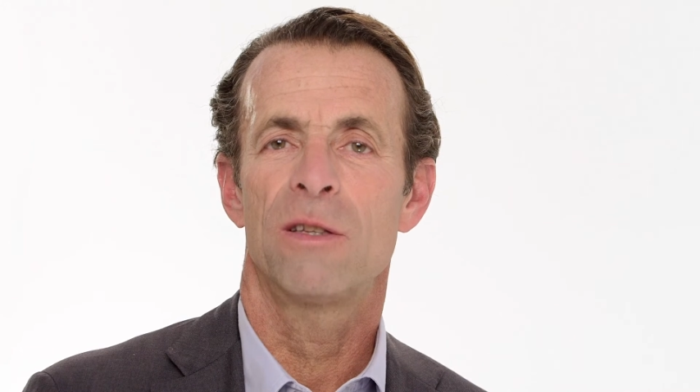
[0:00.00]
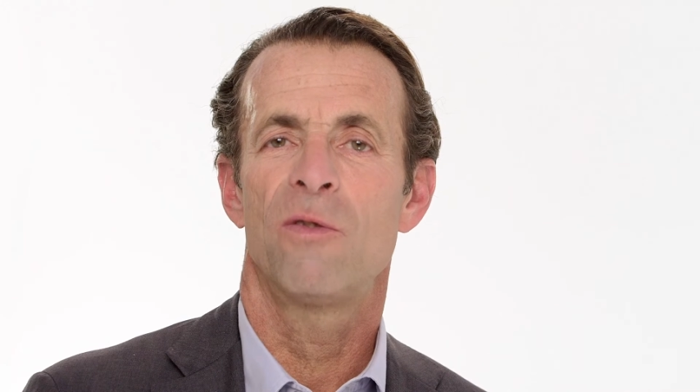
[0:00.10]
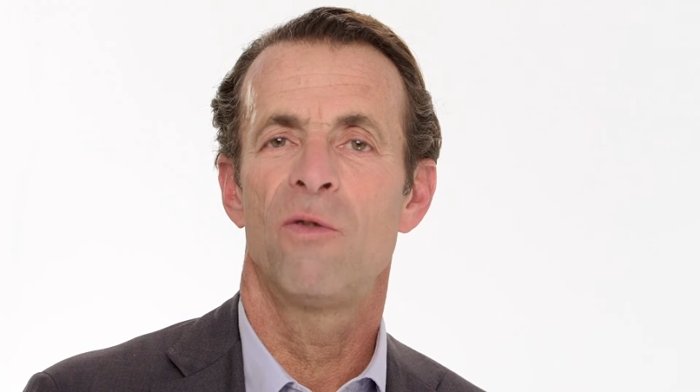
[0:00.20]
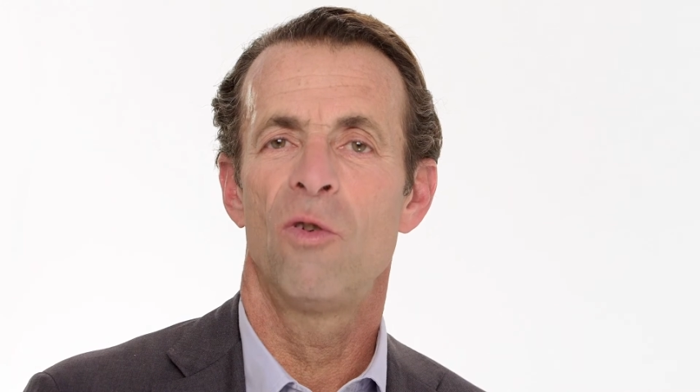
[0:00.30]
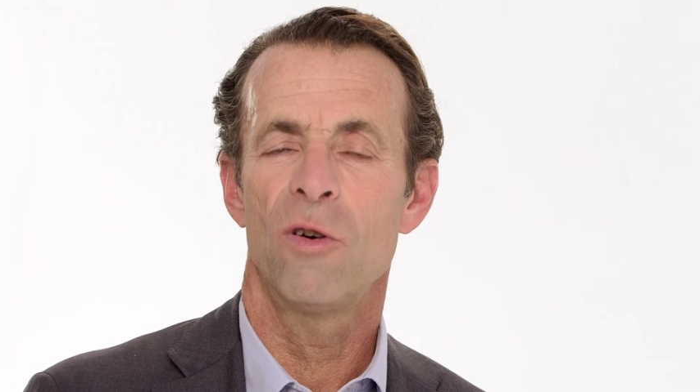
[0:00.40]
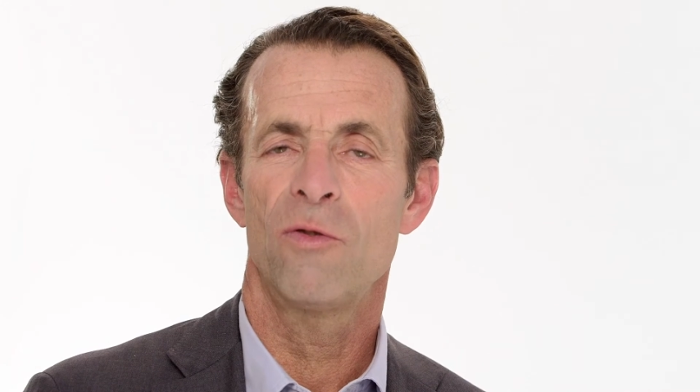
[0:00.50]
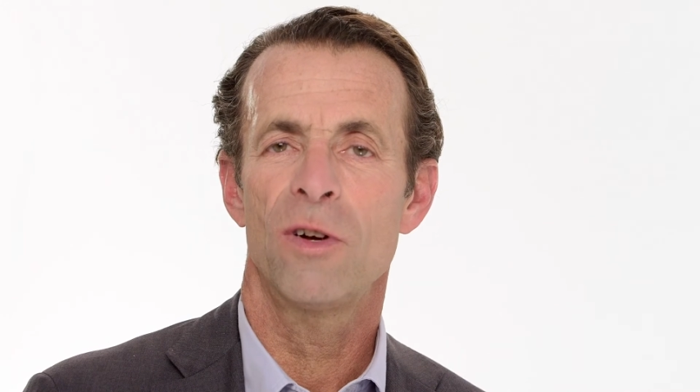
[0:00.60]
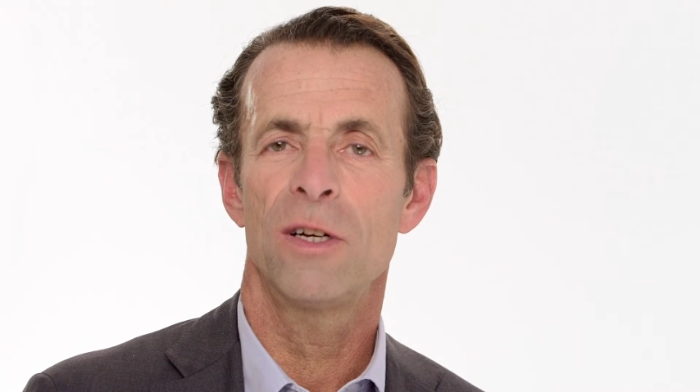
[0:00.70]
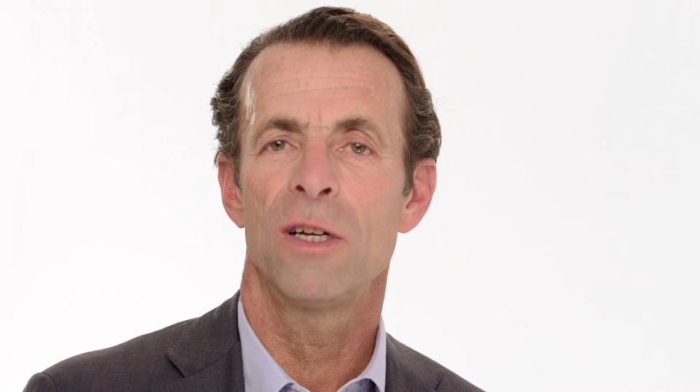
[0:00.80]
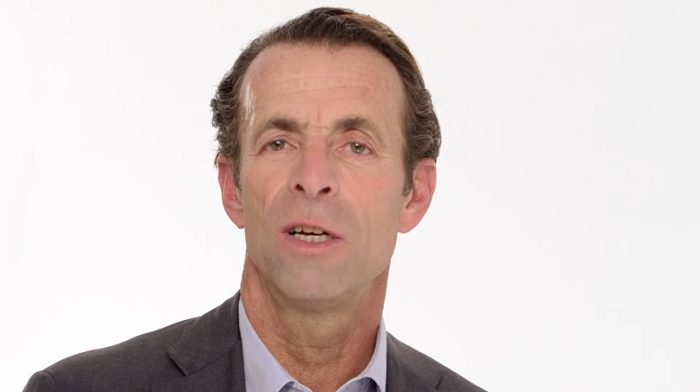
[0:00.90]
the
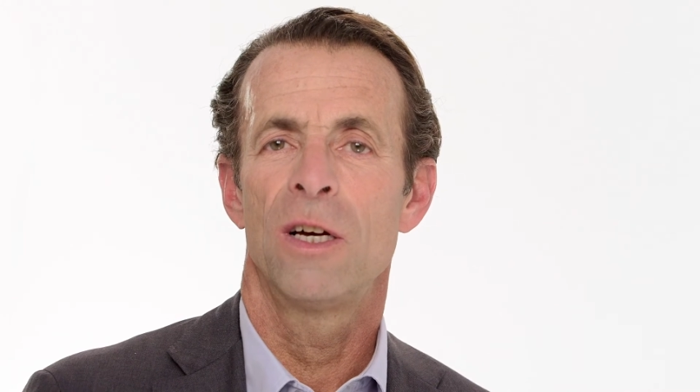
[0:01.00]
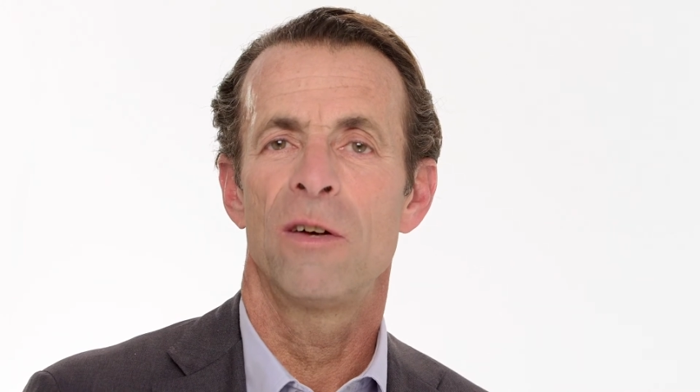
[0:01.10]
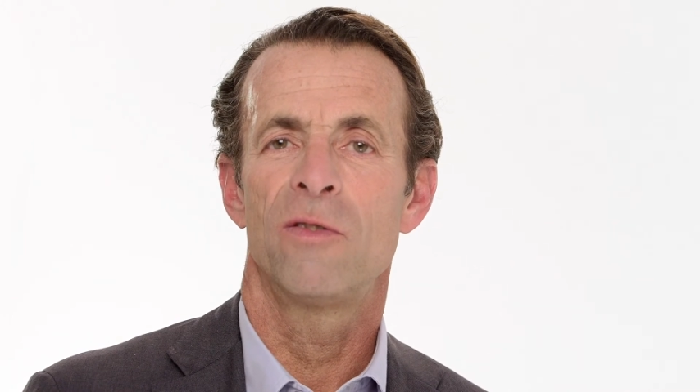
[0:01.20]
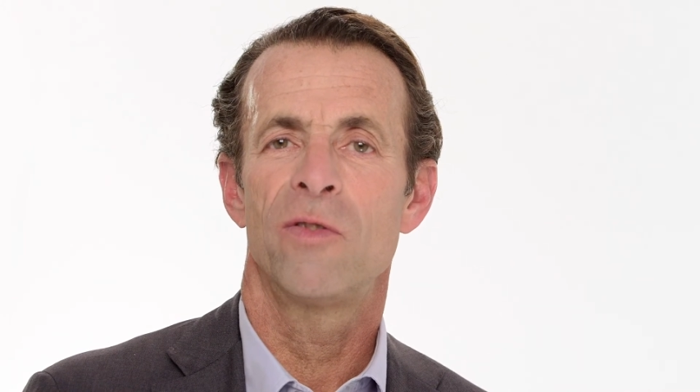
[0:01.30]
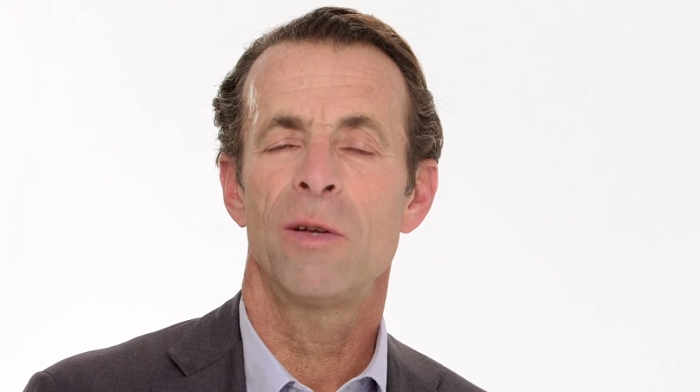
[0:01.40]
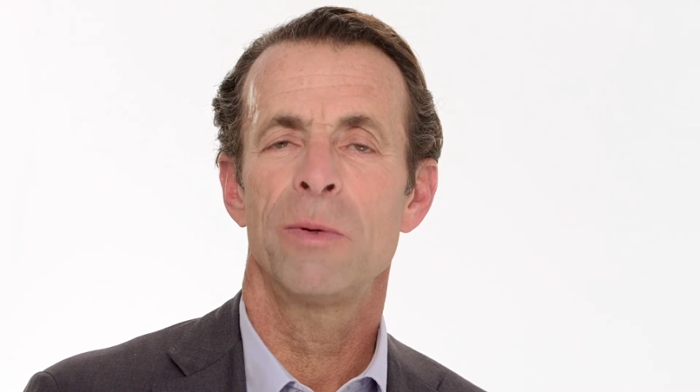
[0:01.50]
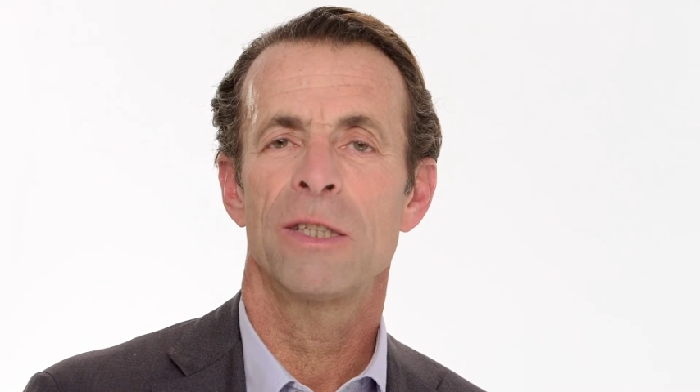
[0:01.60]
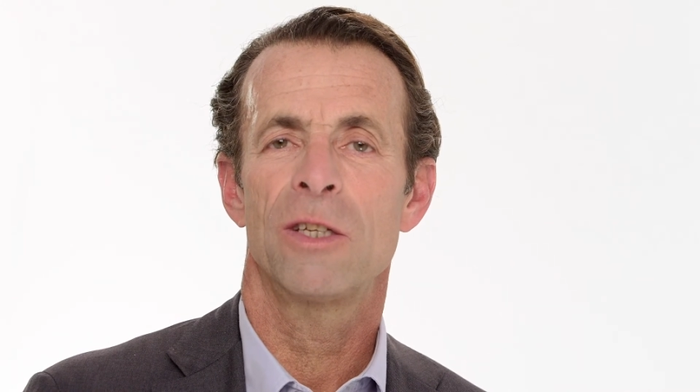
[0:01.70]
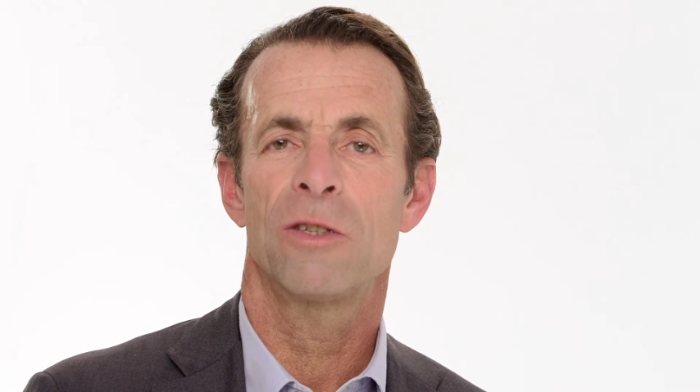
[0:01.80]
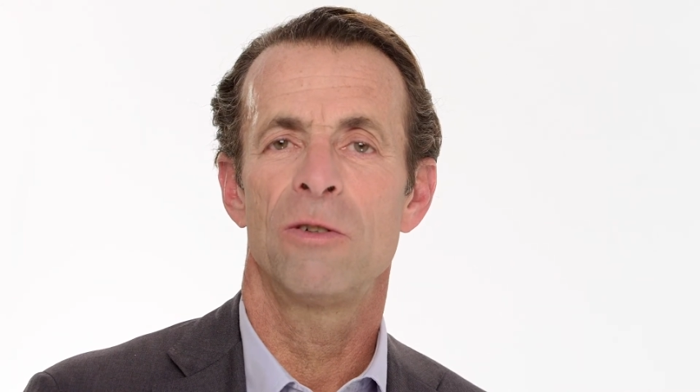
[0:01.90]
forefront of developing
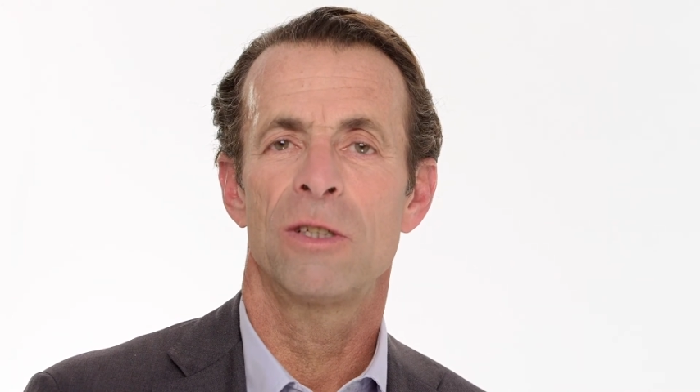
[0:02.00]
this new